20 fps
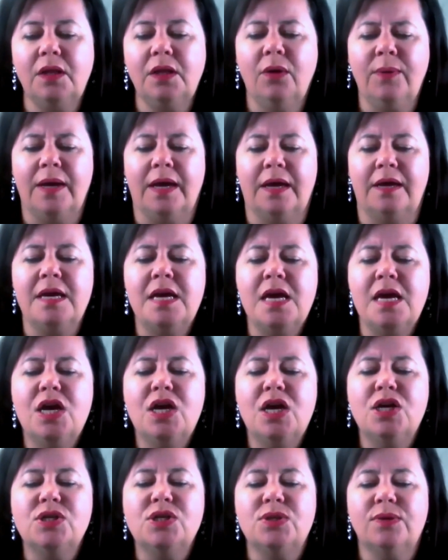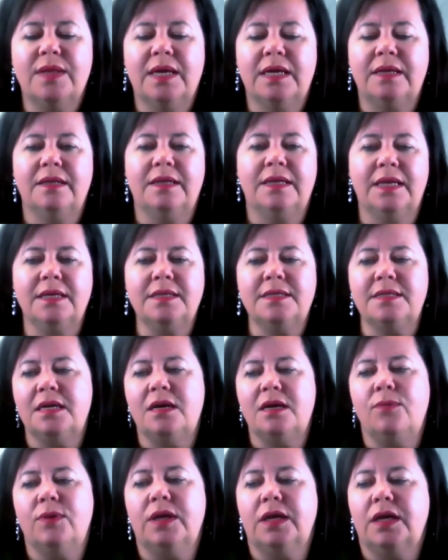Okay, so then the next thing
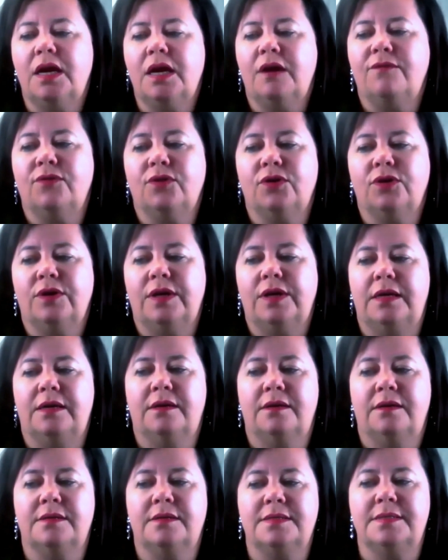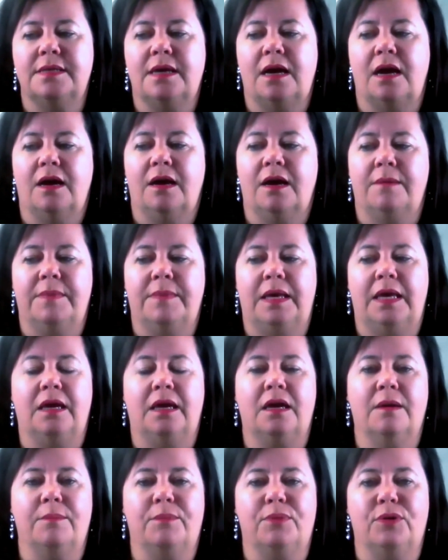I want to cover is
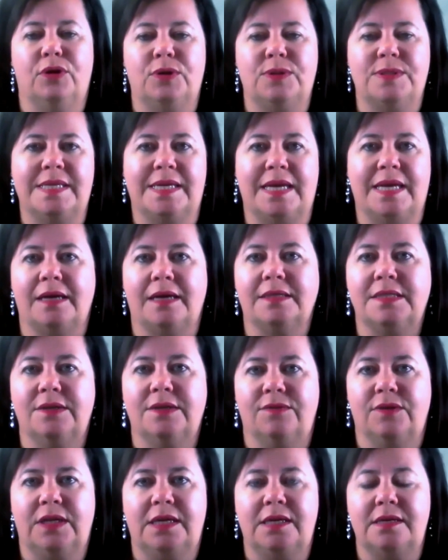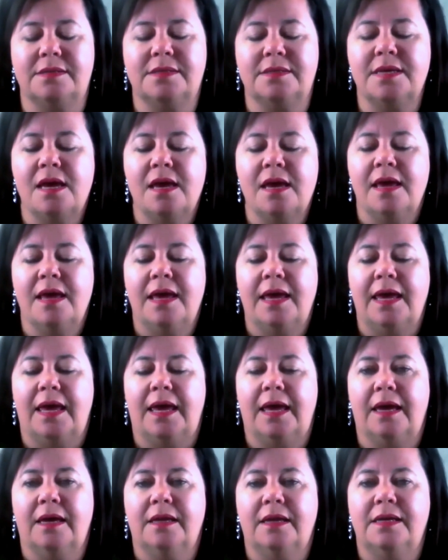income producing activities.
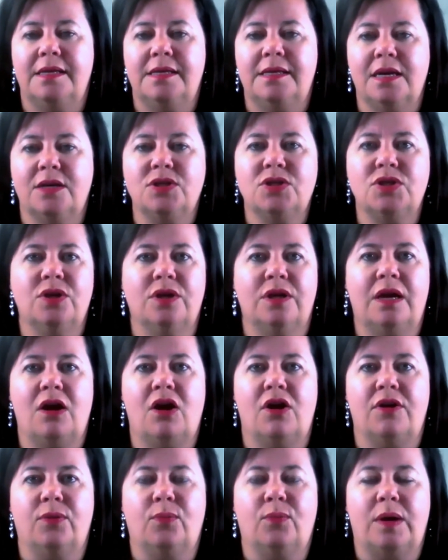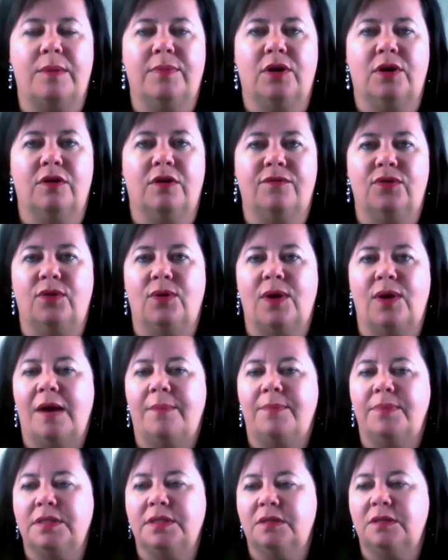And yesterday on the webinar, if you
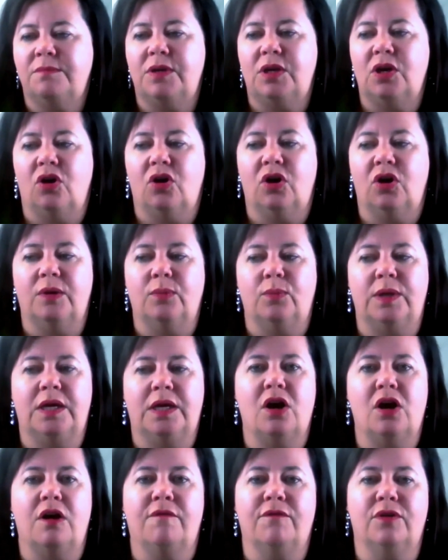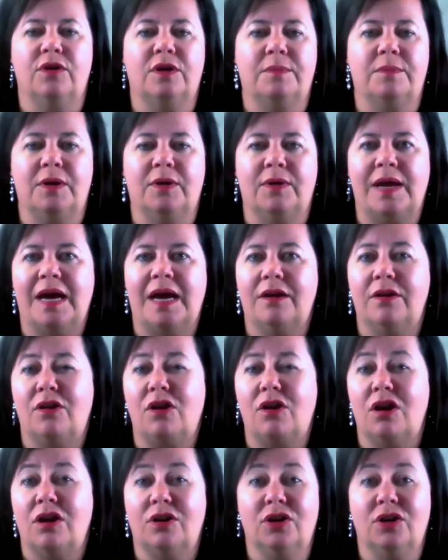happen to be on, we covered about how to
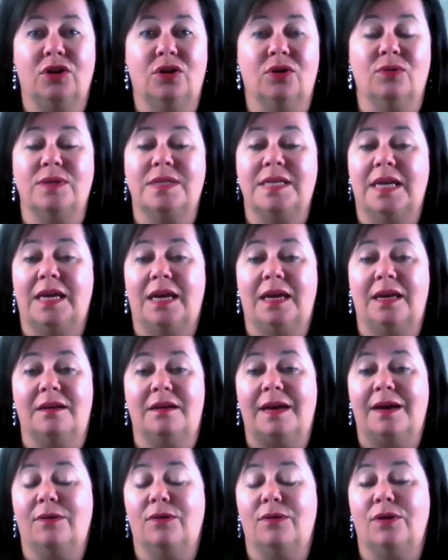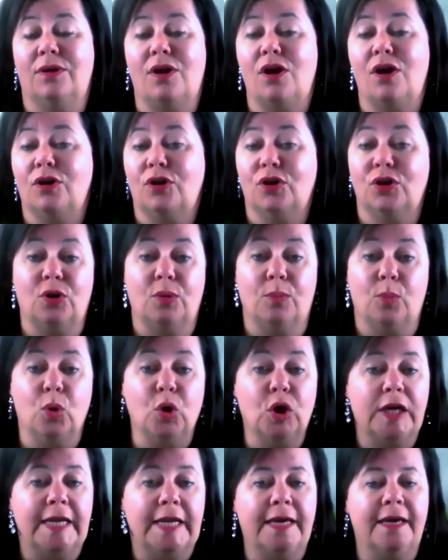conquer your day and how to conquer your
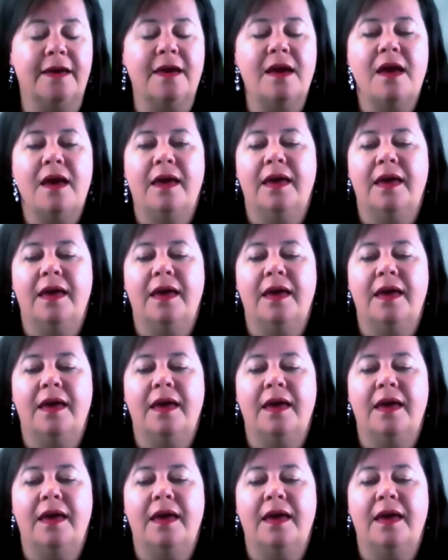morning.